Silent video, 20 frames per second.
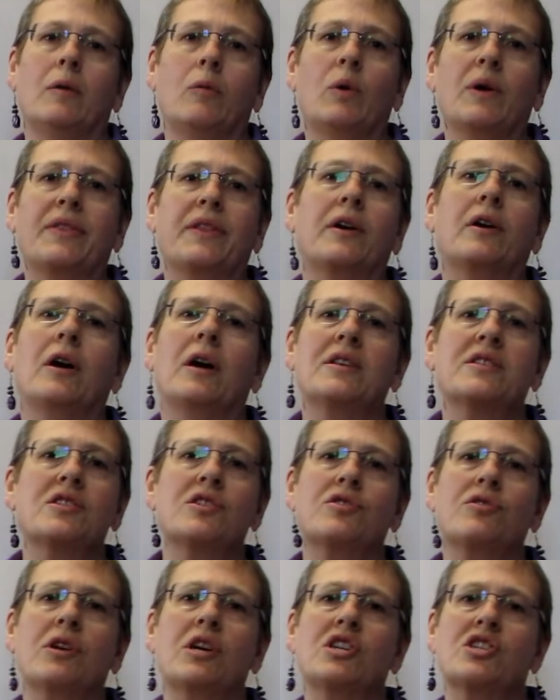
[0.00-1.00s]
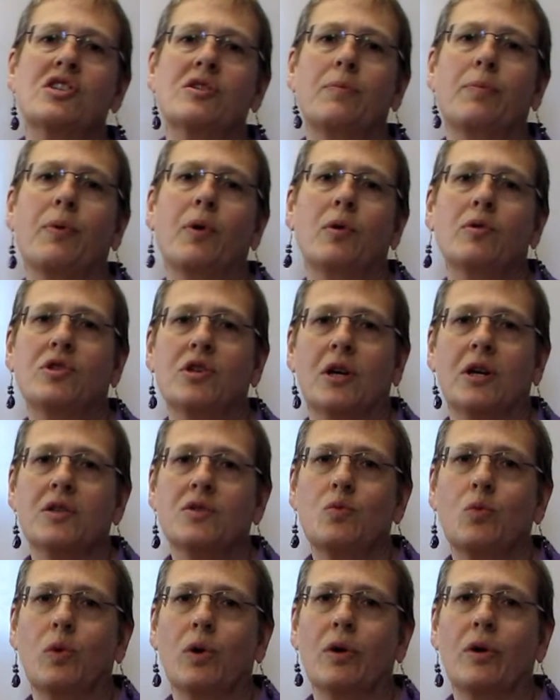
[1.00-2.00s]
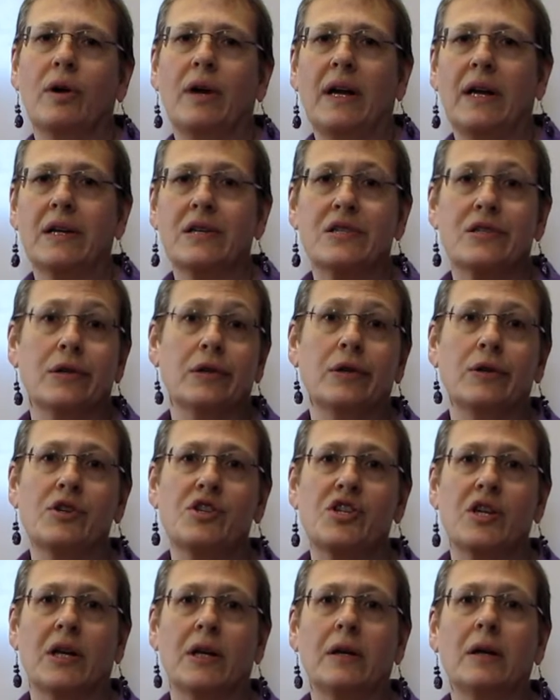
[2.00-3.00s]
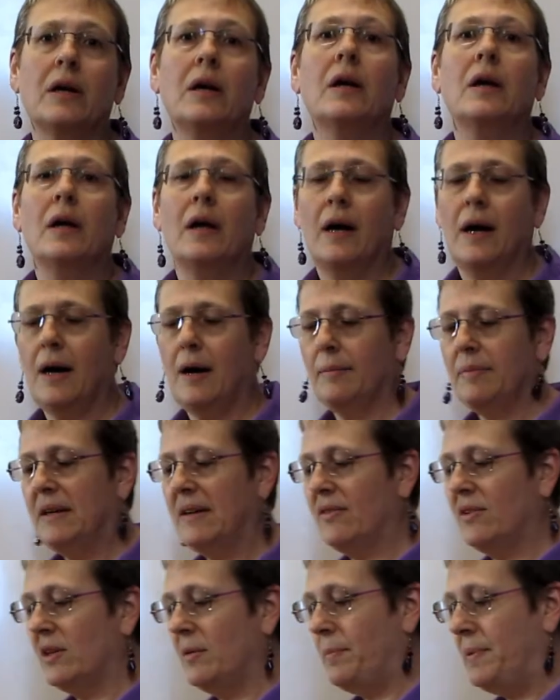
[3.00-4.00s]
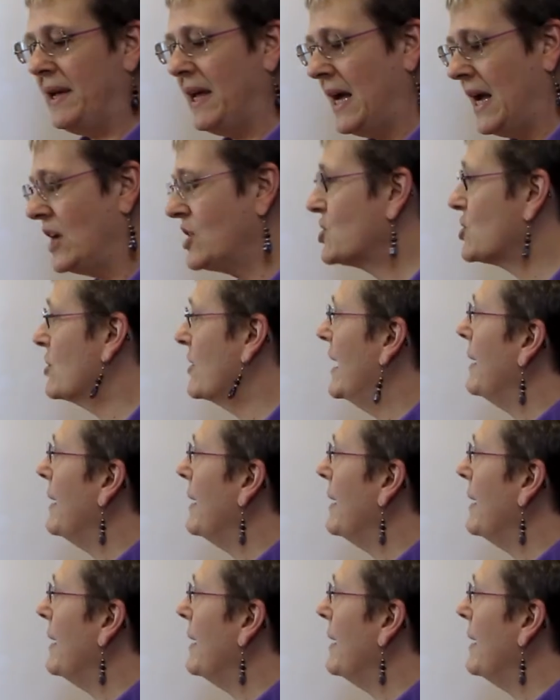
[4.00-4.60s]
what the concentration of protons were in a solution given the pH. So